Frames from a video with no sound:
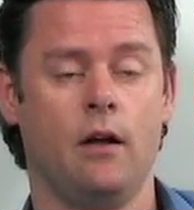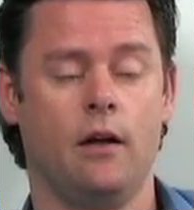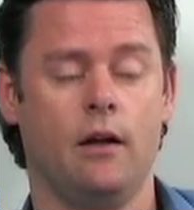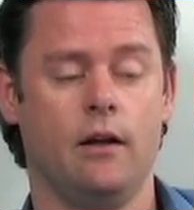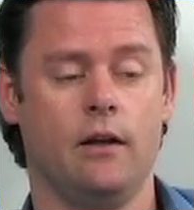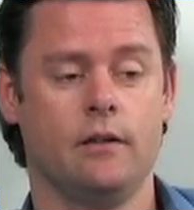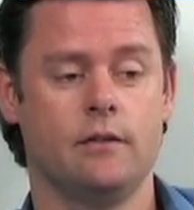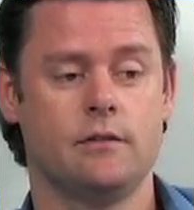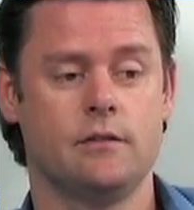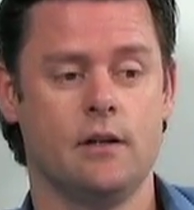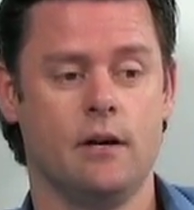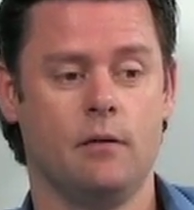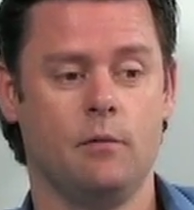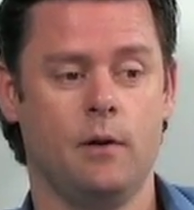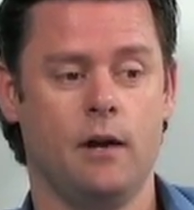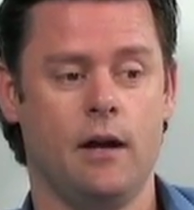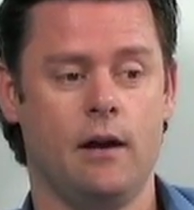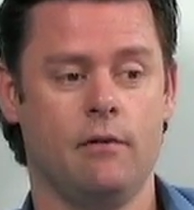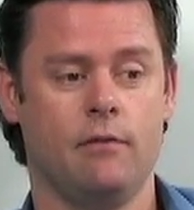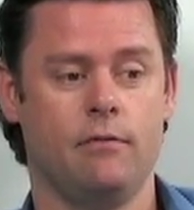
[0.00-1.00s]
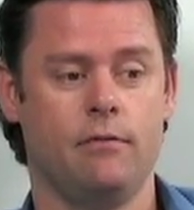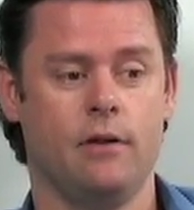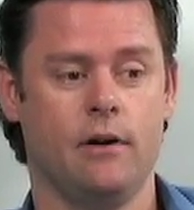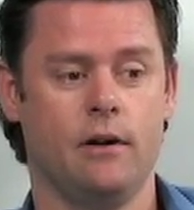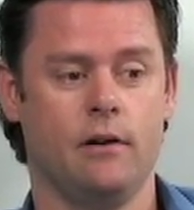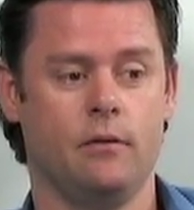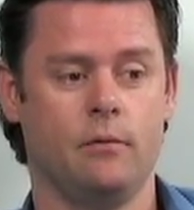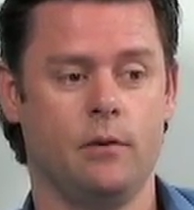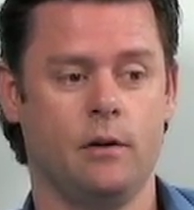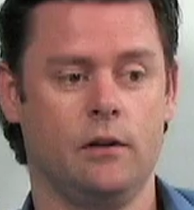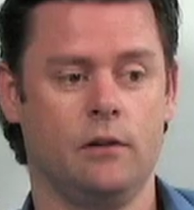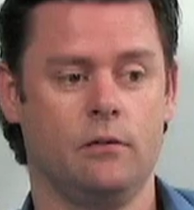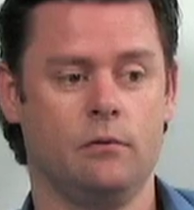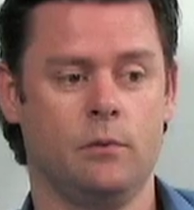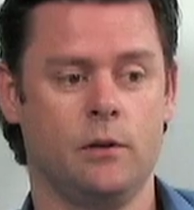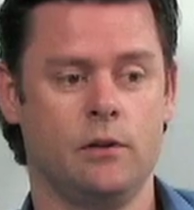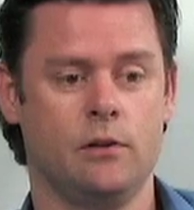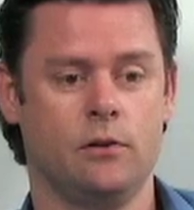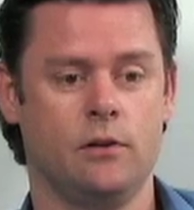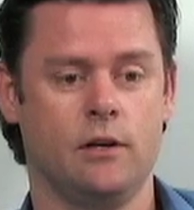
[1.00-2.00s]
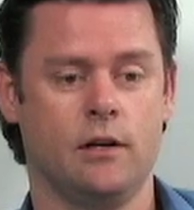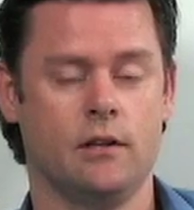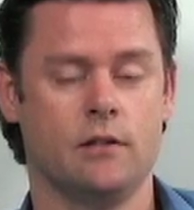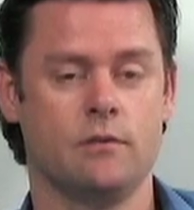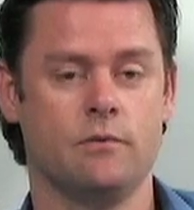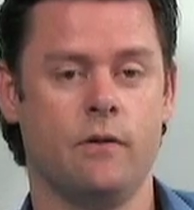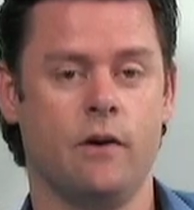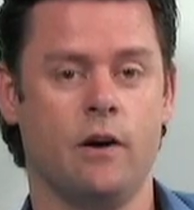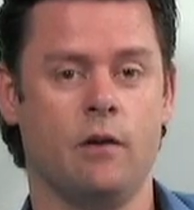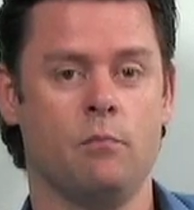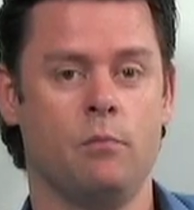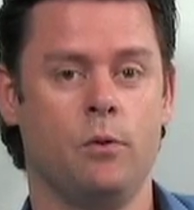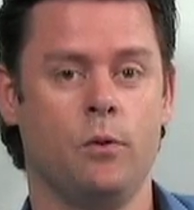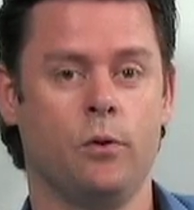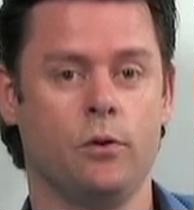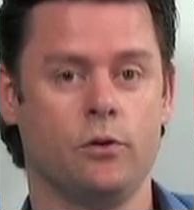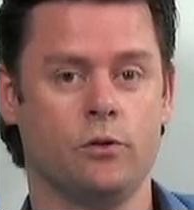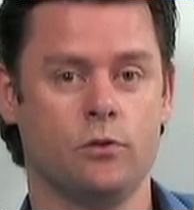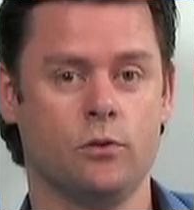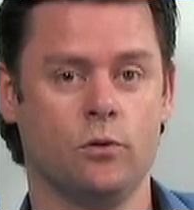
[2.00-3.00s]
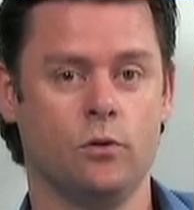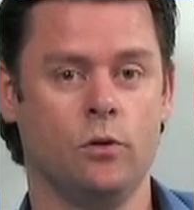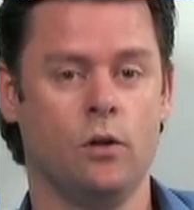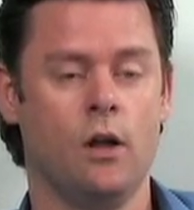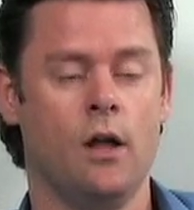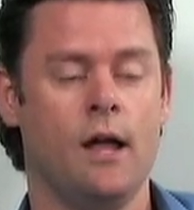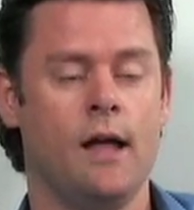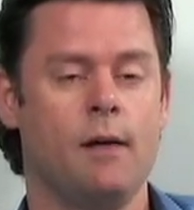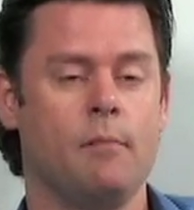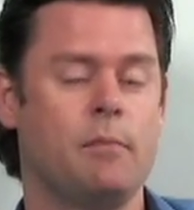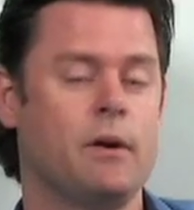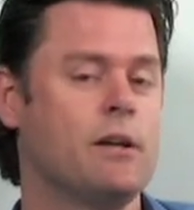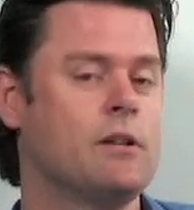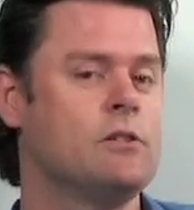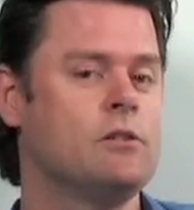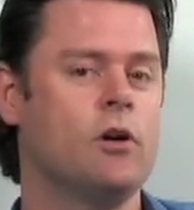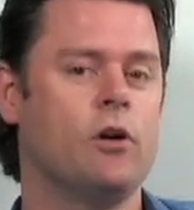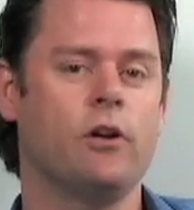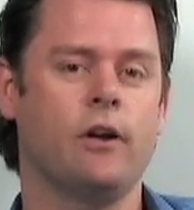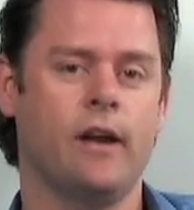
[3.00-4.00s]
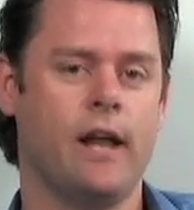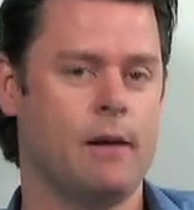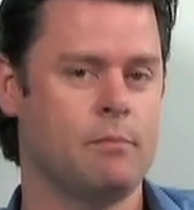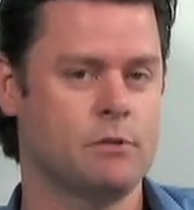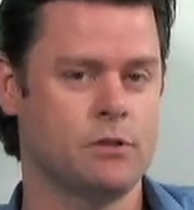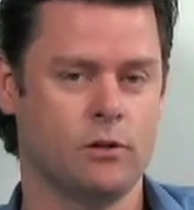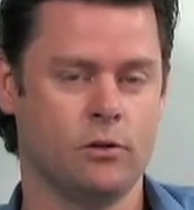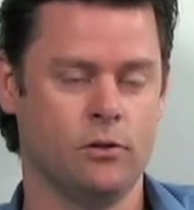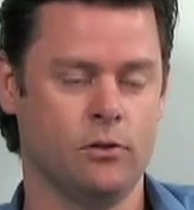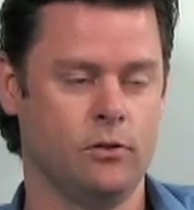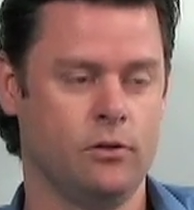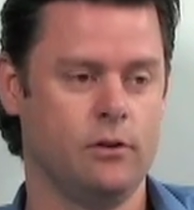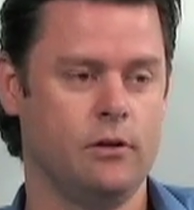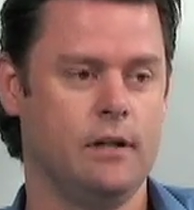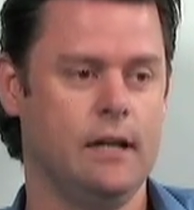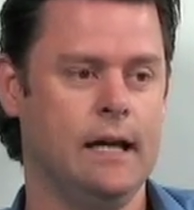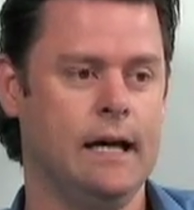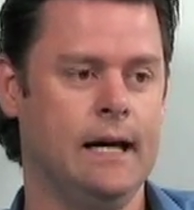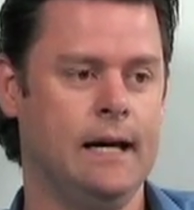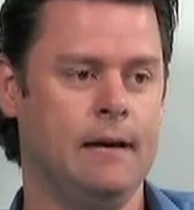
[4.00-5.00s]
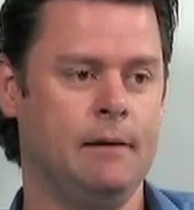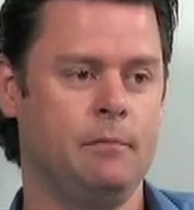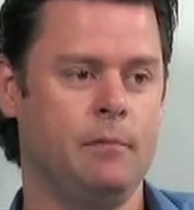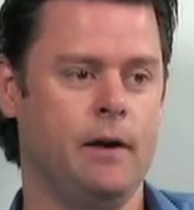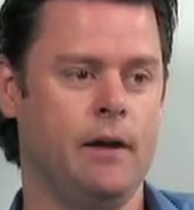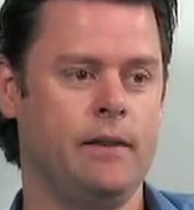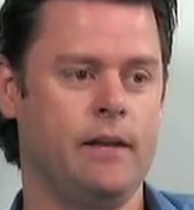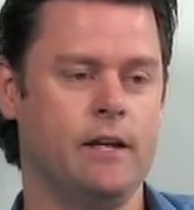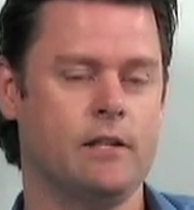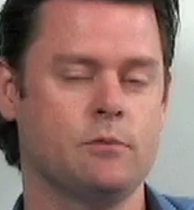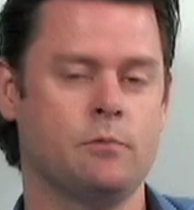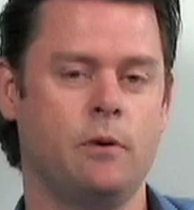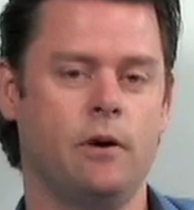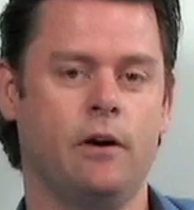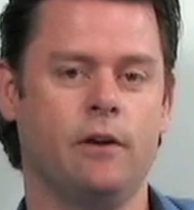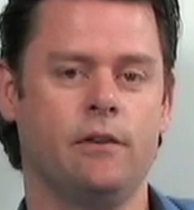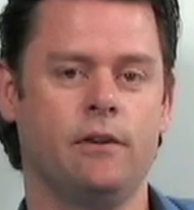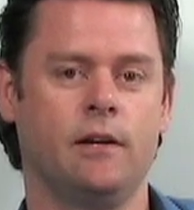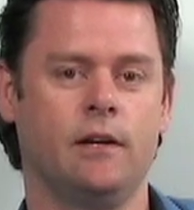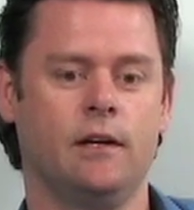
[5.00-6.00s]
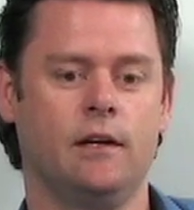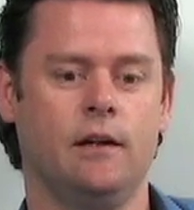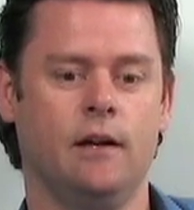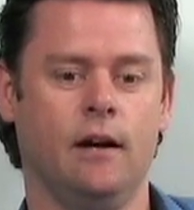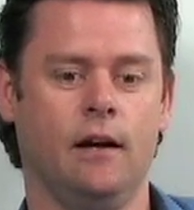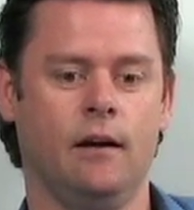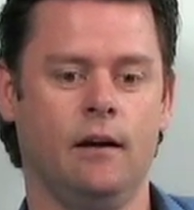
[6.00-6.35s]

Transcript: we do think it's a very important tool, but it's not an absolute, and that's where I think